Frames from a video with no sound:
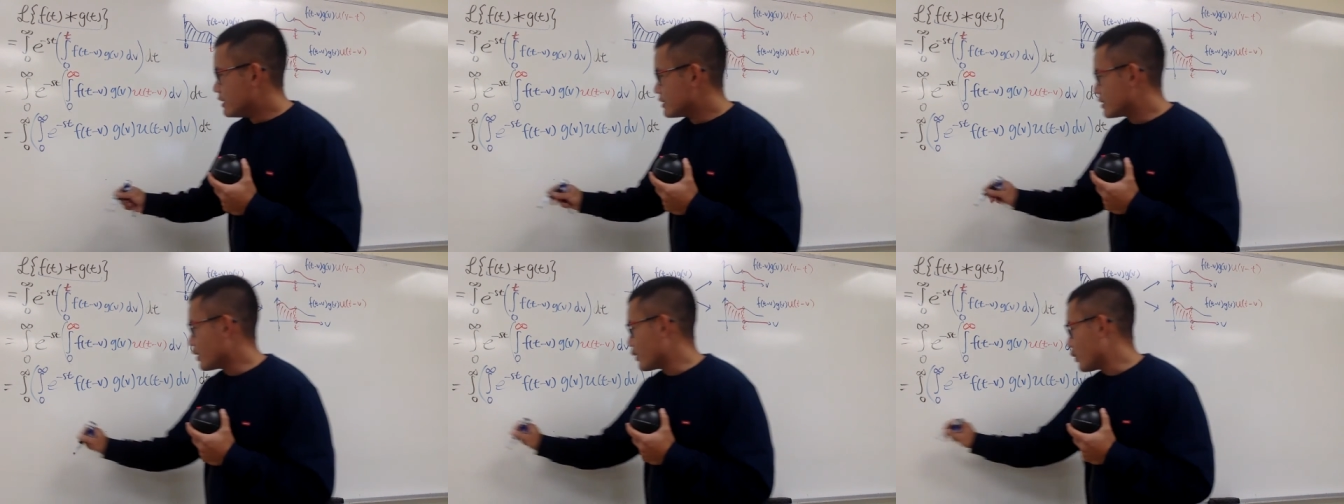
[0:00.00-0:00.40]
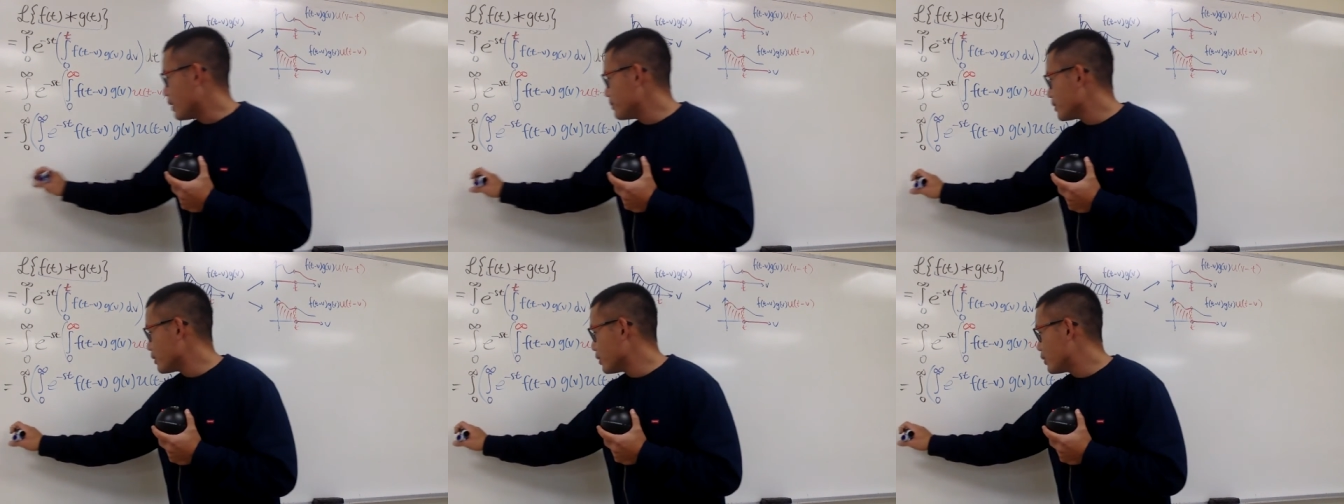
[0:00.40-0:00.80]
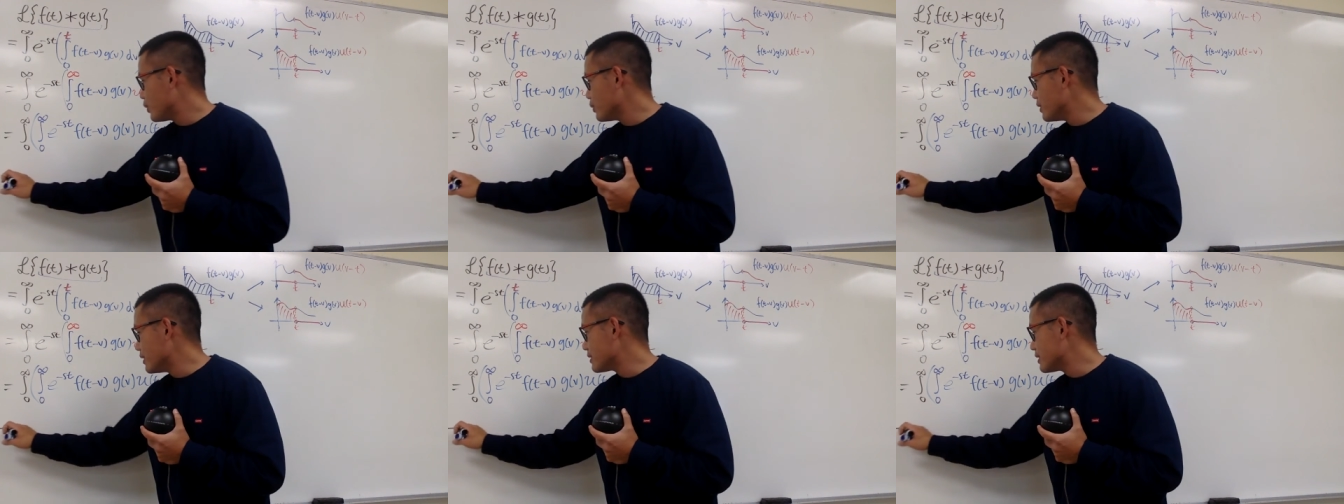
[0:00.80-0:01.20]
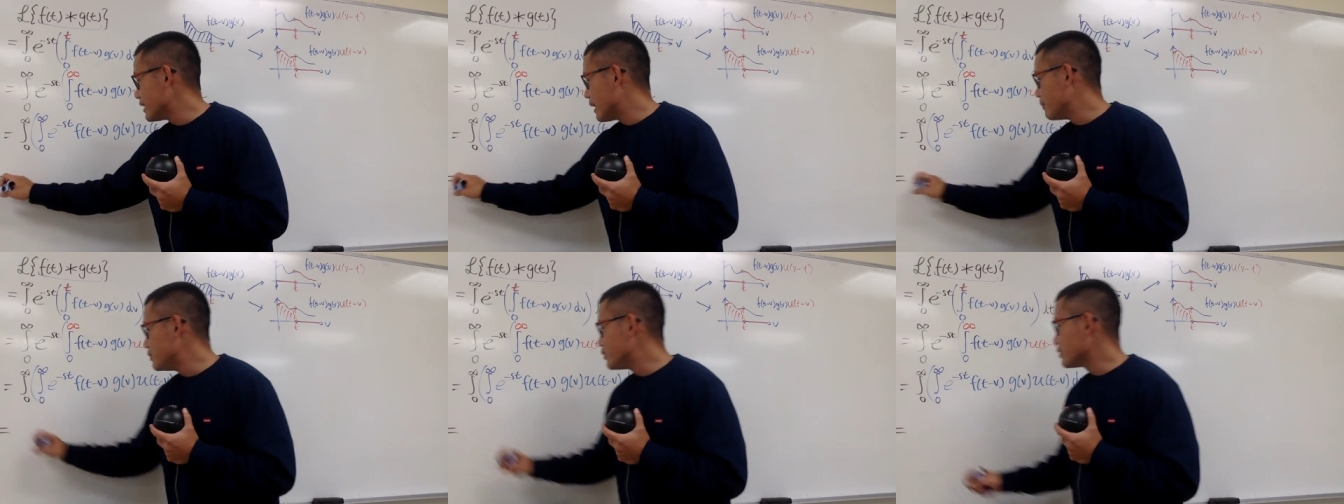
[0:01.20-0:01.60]
So what I'm going to do is
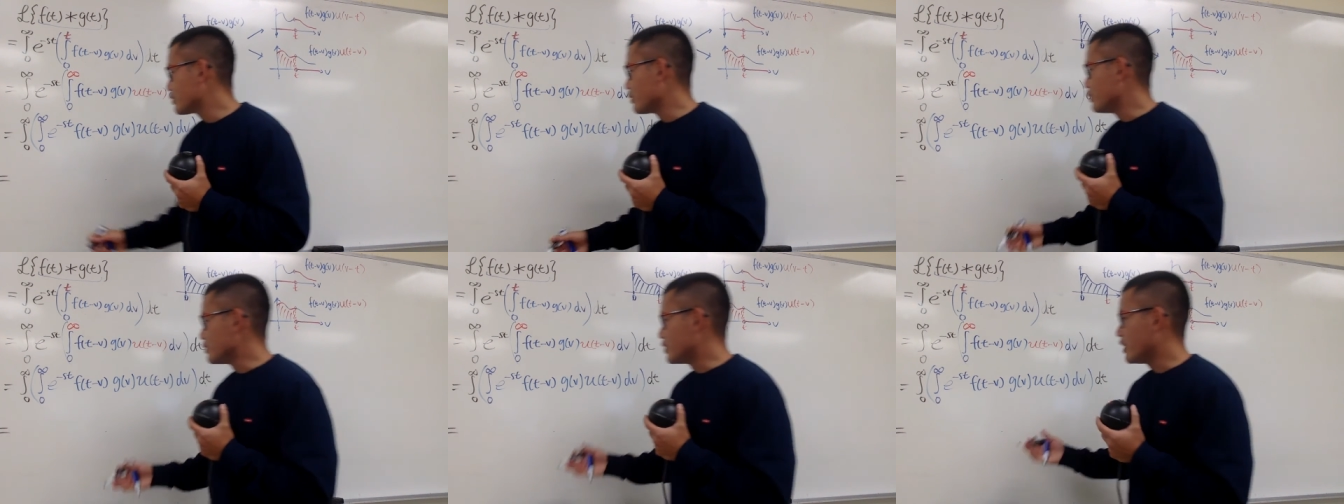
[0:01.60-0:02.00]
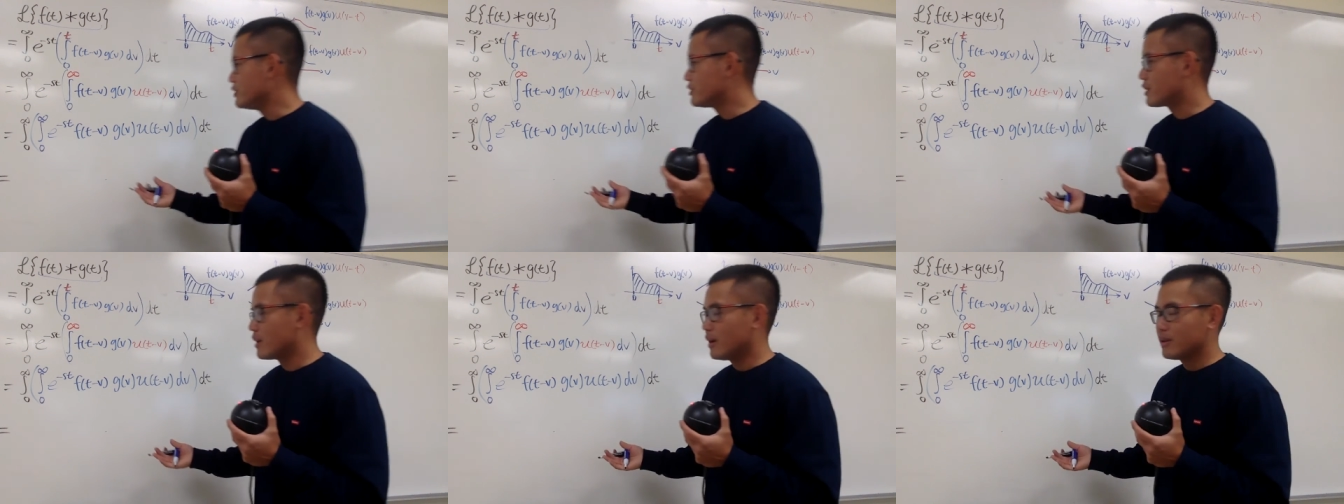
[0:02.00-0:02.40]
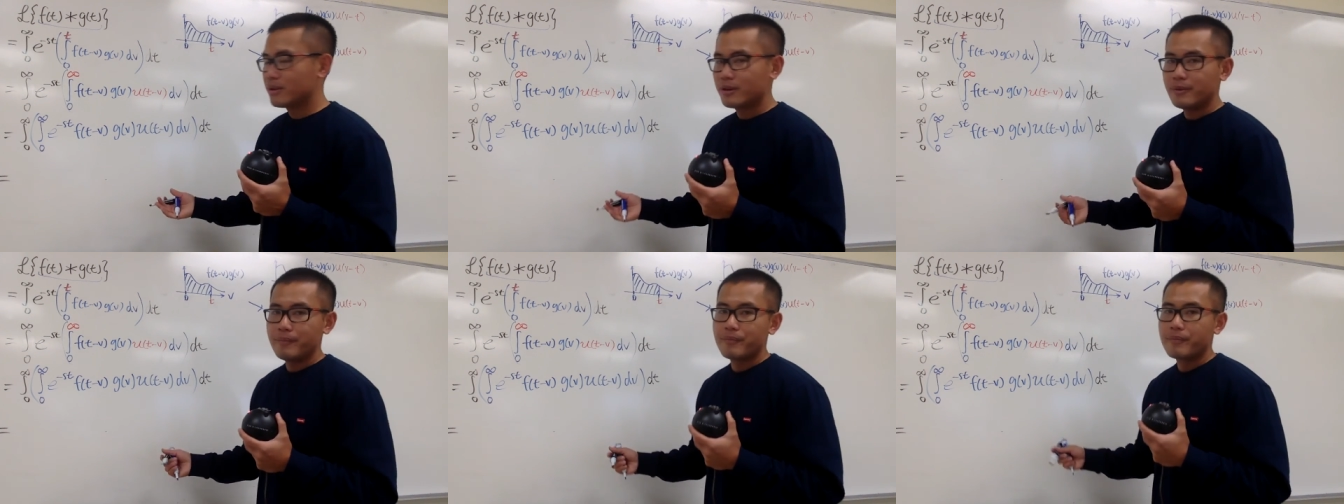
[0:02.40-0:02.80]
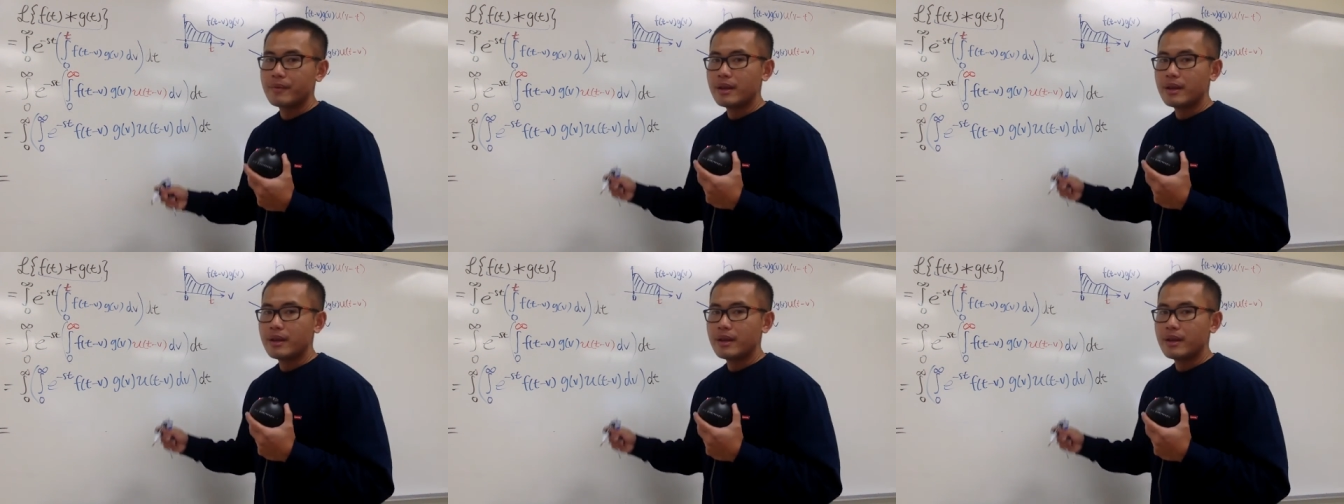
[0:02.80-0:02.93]
I'm just going to change color.